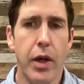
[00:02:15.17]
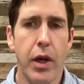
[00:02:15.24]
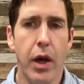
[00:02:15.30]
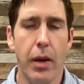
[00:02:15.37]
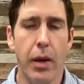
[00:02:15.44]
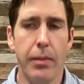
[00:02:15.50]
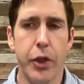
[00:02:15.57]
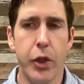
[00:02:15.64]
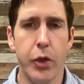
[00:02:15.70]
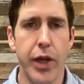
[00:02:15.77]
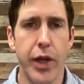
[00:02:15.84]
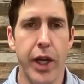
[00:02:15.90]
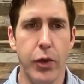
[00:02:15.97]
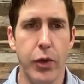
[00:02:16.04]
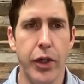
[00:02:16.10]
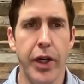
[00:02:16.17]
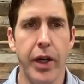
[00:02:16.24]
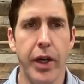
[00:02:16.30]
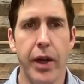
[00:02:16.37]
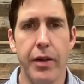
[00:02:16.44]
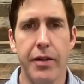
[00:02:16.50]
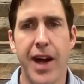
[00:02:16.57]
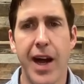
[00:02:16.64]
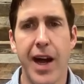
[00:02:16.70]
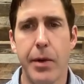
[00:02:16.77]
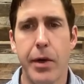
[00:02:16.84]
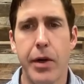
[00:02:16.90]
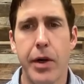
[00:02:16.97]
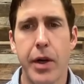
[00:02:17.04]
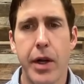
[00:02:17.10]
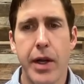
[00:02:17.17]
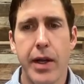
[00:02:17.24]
Um, two things: when you're eating a lot of fiber,